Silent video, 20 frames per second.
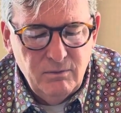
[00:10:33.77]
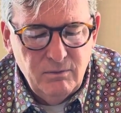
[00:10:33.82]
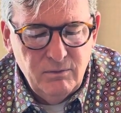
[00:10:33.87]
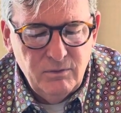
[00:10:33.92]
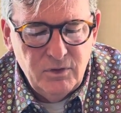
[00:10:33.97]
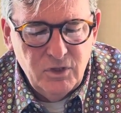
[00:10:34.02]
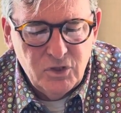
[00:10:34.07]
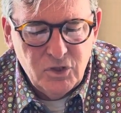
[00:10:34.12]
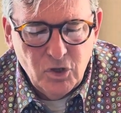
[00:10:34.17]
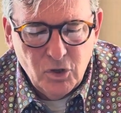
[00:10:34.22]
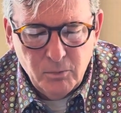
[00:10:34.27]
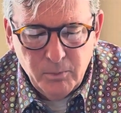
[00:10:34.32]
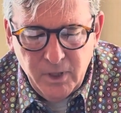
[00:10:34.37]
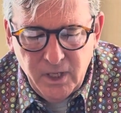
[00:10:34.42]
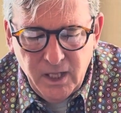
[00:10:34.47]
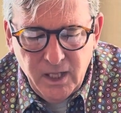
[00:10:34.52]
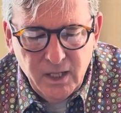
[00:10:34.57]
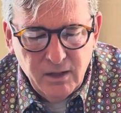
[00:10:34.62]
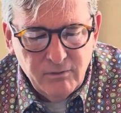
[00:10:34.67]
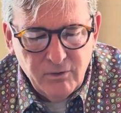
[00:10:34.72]

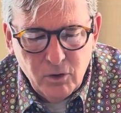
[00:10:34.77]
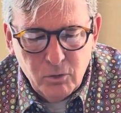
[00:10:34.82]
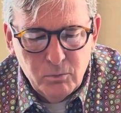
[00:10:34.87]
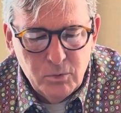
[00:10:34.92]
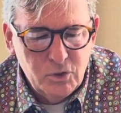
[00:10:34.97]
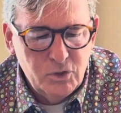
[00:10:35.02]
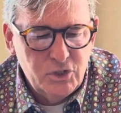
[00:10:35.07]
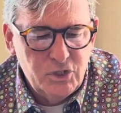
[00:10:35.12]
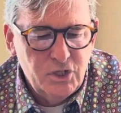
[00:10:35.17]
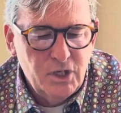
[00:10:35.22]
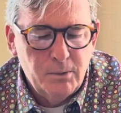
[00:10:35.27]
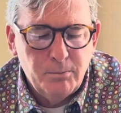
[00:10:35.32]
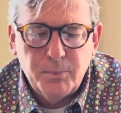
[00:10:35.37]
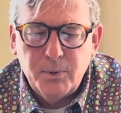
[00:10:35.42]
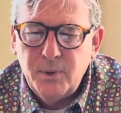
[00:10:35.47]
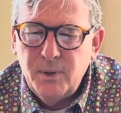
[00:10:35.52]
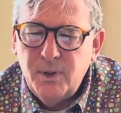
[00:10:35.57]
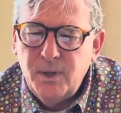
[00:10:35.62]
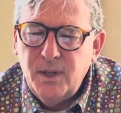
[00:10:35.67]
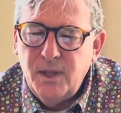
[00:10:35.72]
determining of ownership.
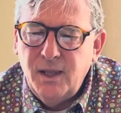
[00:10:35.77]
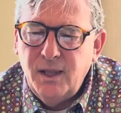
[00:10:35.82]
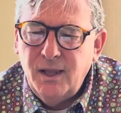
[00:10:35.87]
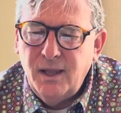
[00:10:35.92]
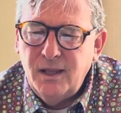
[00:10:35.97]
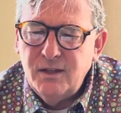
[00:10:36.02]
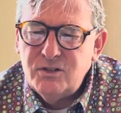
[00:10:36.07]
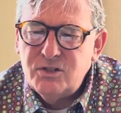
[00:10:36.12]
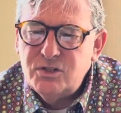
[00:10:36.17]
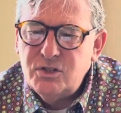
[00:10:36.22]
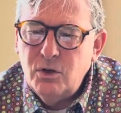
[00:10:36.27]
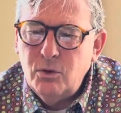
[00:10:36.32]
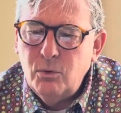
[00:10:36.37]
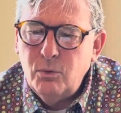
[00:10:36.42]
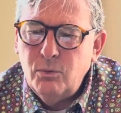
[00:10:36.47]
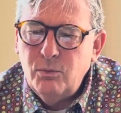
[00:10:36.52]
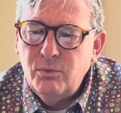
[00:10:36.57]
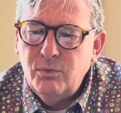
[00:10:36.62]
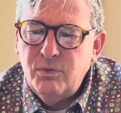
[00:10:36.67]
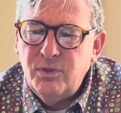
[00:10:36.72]
And
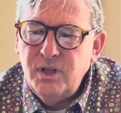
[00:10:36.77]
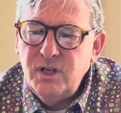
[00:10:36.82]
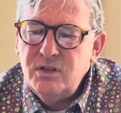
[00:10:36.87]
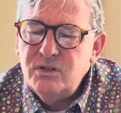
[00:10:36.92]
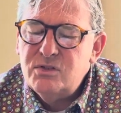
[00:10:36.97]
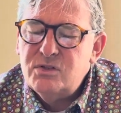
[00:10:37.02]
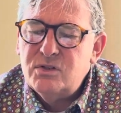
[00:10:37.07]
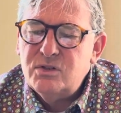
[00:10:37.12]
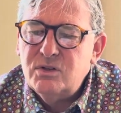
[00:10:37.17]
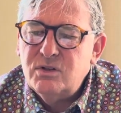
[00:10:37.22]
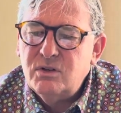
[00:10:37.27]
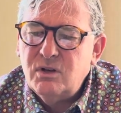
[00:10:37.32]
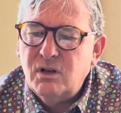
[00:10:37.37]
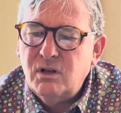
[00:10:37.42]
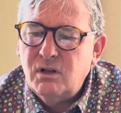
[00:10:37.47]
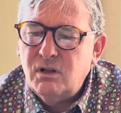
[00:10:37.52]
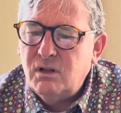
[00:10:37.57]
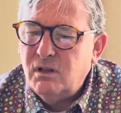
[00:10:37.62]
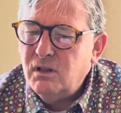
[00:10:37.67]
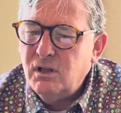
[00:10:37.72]
so these
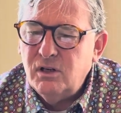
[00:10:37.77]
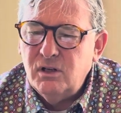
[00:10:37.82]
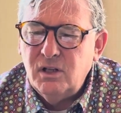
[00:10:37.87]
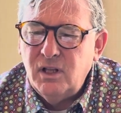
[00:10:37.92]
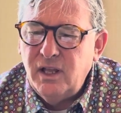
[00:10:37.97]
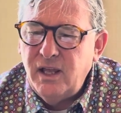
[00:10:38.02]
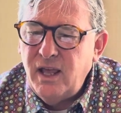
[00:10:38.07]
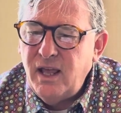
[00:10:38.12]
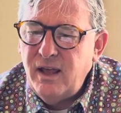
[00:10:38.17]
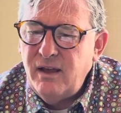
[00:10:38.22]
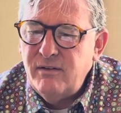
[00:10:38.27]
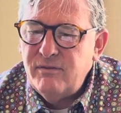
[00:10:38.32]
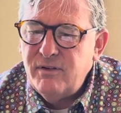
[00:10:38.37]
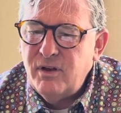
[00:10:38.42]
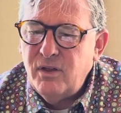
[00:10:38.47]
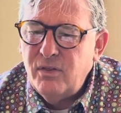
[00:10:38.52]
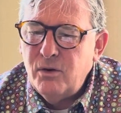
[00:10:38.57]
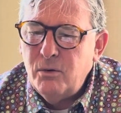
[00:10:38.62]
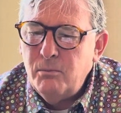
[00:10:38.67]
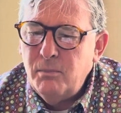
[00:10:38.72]
clearly have
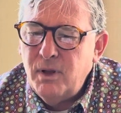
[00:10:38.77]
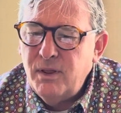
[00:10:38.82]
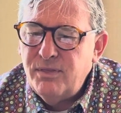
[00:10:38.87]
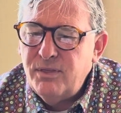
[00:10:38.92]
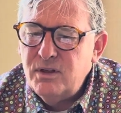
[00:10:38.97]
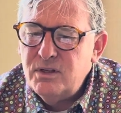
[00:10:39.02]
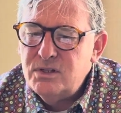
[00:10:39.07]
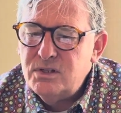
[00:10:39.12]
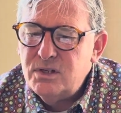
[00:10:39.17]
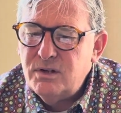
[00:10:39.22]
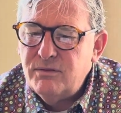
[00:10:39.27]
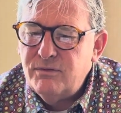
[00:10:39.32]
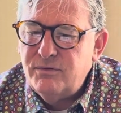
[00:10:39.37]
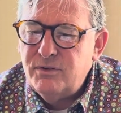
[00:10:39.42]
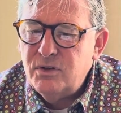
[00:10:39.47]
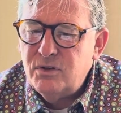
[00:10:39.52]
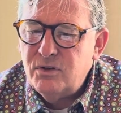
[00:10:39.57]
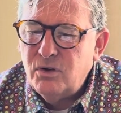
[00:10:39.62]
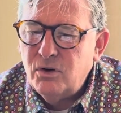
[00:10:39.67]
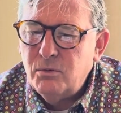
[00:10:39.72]
other methods of
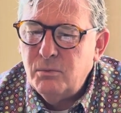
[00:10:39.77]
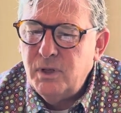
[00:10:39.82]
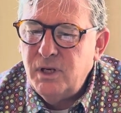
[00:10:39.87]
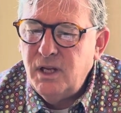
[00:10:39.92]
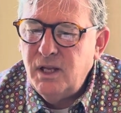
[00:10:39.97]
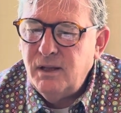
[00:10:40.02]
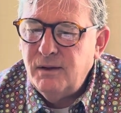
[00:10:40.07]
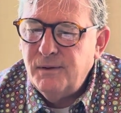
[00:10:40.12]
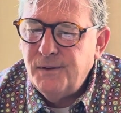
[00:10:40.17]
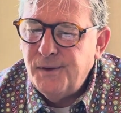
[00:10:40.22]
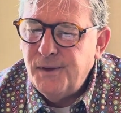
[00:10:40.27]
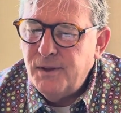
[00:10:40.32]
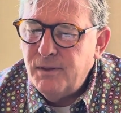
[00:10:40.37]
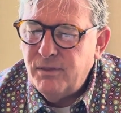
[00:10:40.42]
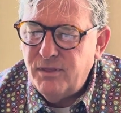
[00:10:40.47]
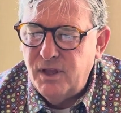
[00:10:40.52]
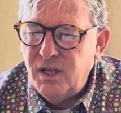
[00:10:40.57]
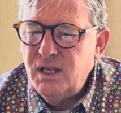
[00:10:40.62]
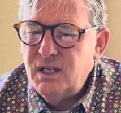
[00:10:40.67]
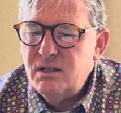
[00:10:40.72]
determining
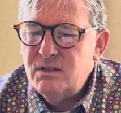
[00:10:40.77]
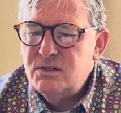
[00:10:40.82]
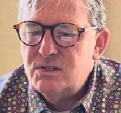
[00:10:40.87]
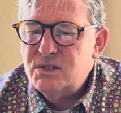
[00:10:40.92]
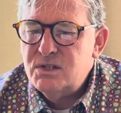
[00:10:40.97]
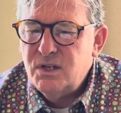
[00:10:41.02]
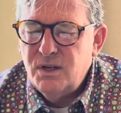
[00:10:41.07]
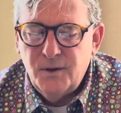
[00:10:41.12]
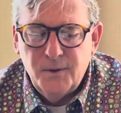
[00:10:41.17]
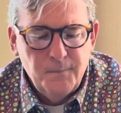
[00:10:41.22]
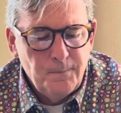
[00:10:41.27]
things